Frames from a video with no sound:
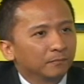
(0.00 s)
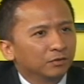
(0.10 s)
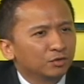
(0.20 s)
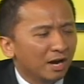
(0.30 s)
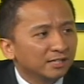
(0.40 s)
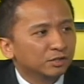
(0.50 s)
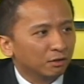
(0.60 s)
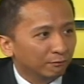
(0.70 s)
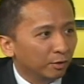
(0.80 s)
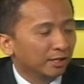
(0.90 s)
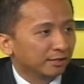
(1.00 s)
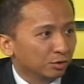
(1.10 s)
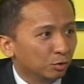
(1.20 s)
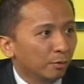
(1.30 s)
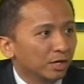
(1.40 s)
tries to avoid a
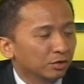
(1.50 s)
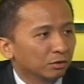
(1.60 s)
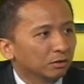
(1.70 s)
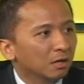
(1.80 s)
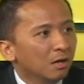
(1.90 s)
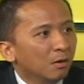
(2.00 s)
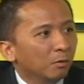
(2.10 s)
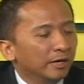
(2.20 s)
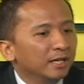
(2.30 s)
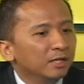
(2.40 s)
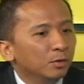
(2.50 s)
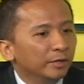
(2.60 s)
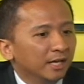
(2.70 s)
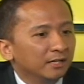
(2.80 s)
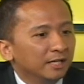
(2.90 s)
situation wherein you
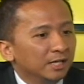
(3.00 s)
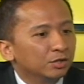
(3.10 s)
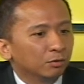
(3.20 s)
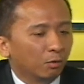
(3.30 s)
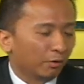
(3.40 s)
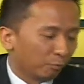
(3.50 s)
can issue, or